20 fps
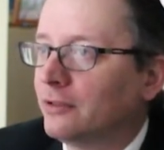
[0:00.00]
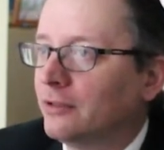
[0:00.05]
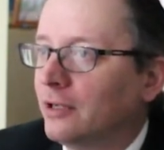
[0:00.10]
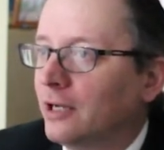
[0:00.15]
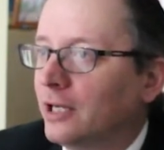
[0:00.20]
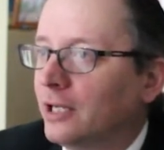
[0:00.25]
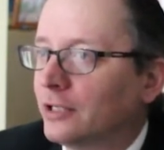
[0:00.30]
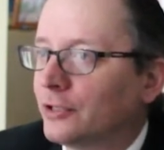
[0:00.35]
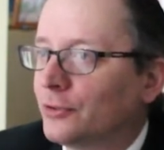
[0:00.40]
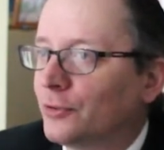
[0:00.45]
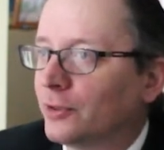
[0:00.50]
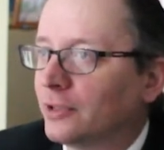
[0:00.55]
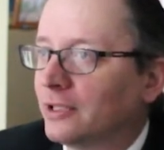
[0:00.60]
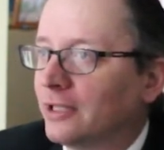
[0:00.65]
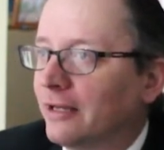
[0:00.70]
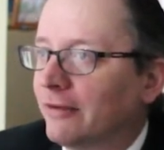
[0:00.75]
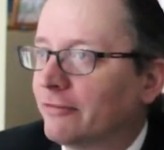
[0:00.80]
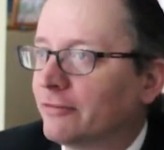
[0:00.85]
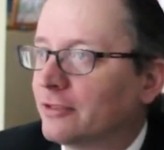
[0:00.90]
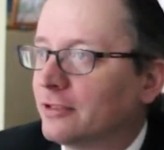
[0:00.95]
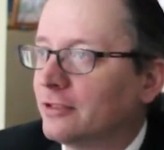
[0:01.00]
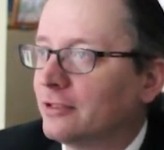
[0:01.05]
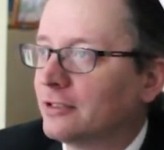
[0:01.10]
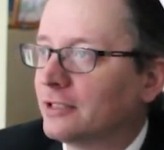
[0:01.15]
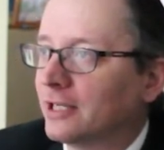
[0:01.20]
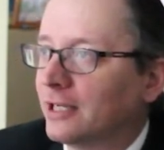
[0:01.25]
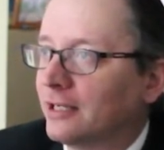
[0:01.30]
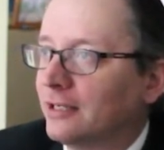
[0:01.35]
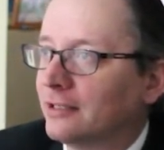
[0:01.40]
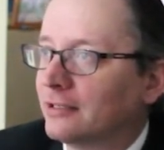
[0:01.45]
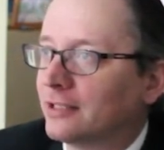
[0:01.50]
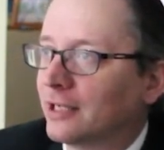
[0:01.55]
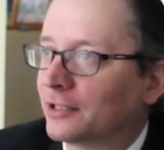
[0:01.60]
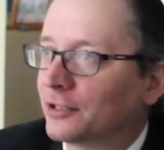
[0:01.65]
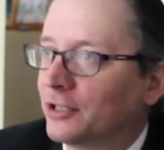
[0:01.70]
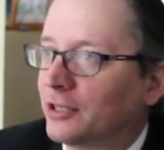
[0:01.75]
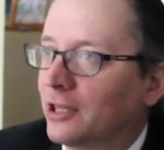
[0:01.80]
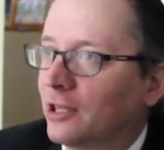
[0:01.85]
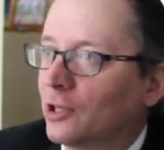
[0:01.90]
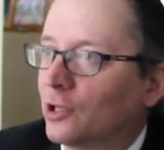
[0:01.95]
to our left side. It's
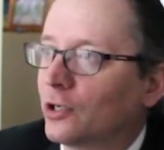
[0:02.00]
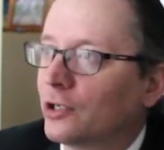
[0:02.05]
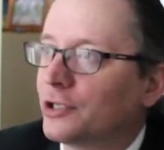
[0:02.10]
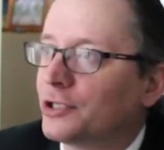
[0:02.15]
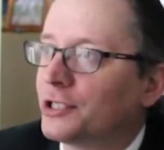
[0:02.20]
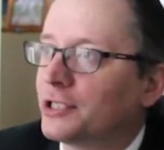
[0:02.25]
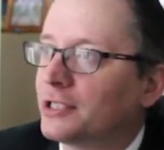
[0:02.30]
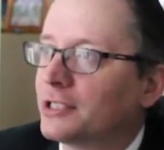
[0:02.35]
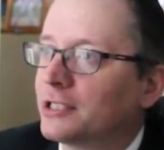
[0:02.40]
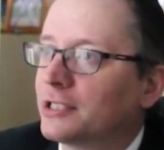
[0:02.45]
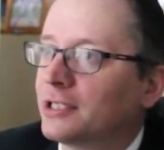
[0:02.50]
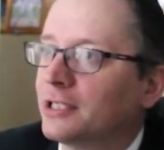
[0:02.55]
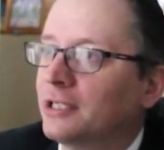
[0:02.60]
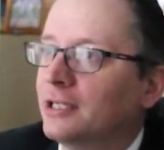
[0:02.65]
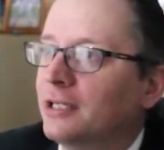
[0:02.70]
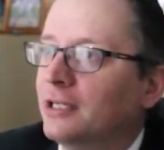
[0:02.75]
actually the largest,